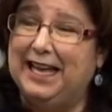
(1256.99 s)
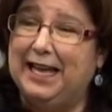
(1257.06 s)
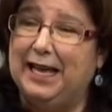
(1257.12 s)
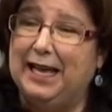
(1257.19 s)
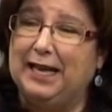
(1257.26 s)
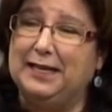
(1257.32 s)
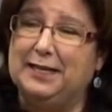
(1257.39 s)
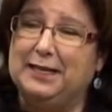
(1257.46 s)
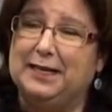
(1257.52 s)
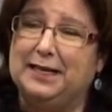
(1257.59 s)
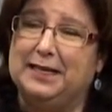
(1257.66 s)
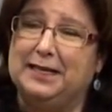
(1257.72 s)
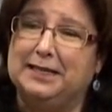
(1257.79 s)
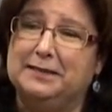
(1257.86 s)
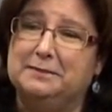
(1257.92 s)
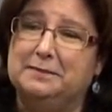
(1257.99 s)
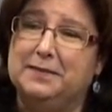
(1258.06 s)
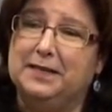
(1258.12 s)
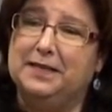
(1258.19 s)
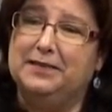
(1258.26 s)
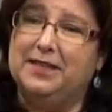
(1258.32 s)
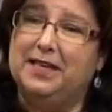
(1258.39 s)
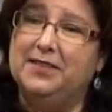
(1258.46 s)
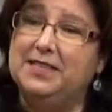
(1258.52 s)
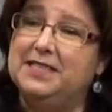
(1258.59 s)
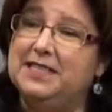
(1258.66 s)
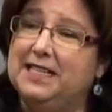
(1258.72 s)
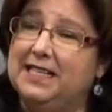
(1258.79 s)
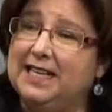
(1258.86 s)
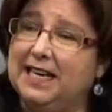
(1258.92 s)
And then the
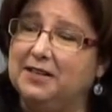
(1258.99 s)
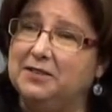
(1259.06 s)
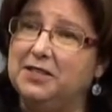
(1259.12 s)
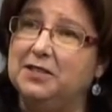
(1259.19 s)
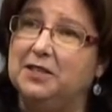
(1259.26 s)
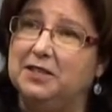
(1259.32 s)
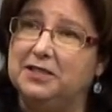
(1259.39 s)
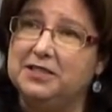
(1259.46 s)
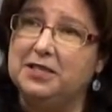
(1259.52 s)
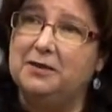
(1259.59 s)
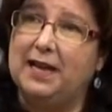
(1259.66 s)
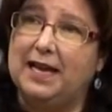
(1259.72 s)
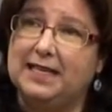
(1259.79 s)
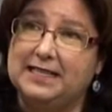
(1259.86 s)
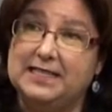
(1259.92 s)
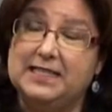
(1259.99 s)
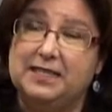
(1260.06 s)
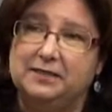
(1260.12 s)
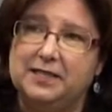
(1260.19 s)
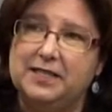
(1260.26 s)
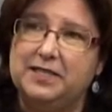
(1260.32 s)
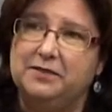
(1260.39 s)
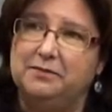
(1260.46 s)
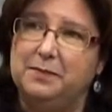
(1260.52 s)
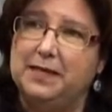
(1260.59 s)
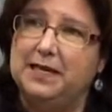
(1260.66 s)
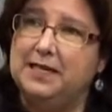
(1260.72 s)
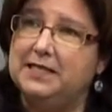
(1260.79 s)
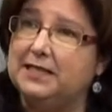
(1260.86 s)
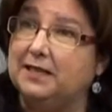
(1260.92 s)
City Council also had a series of
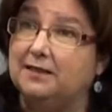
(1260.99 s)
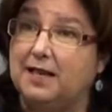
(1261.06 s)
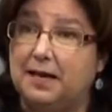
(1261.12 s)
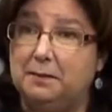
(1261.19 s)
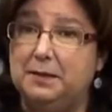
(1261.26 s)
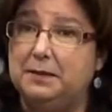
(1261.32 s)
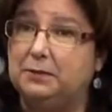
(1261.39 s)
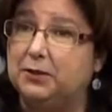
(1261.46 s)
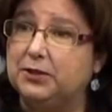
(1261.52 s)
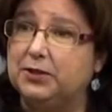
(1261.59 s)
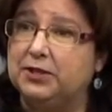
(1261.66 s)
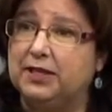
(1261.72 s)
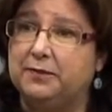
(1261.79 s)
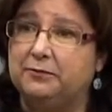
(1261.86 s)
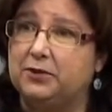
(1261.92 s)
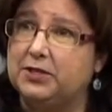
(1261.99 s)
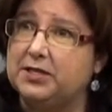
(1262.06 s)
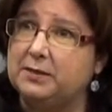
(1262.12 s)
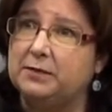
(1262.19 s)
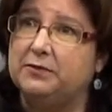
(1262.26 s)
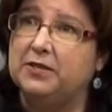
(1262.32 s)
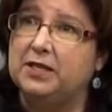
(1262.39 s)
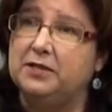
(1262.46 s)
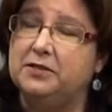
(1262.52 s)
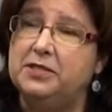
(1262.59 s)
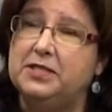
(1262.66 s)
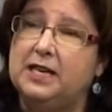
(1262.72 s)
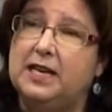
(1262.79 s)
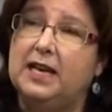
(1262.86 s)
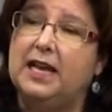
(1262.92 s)
meetings, and a lot of people turned up for some of those.